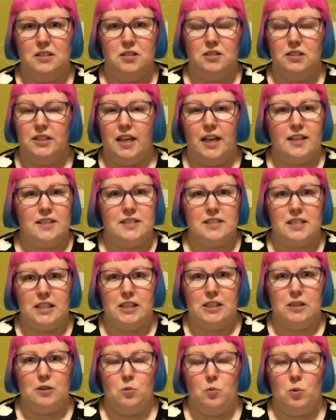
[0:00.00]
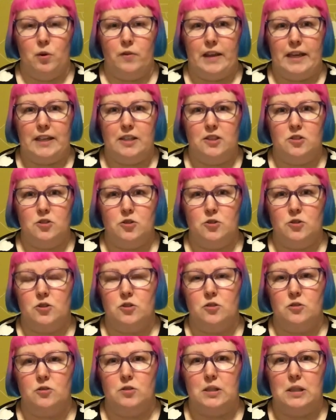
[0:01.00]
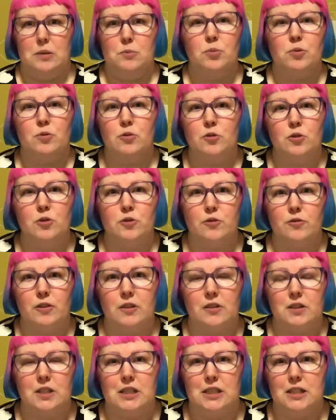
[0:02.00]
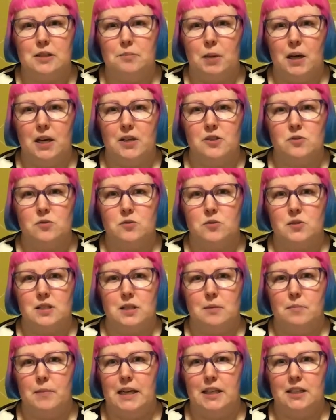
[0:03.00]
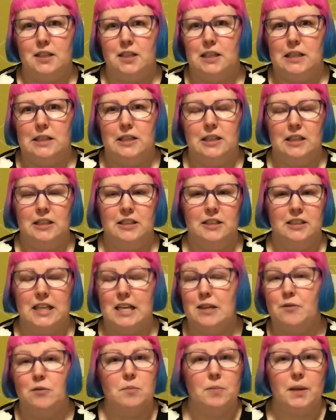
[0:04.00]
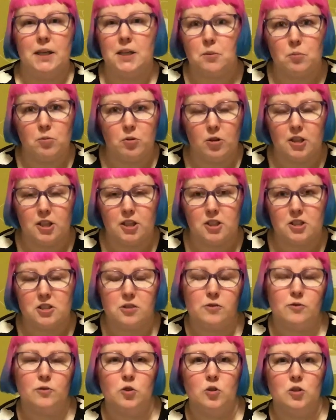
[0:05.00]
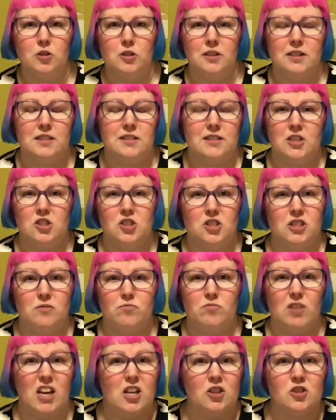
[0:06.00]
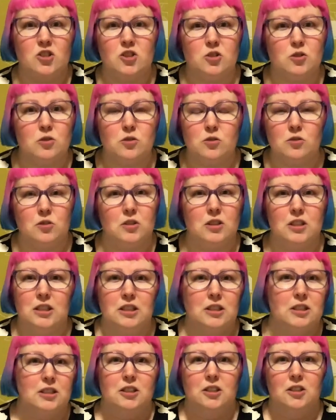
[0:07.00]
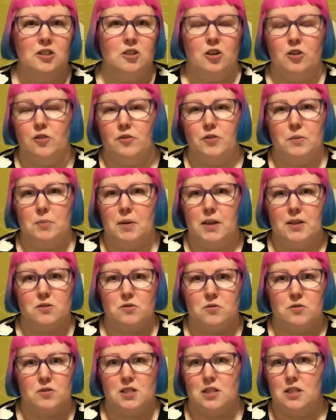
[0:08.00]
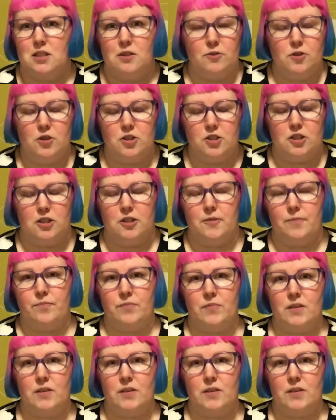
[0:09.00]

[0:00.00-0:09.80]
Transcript: yeah, see what they can do to improve the puzzles and make a even better product for essentially round two of the puzzles in the future.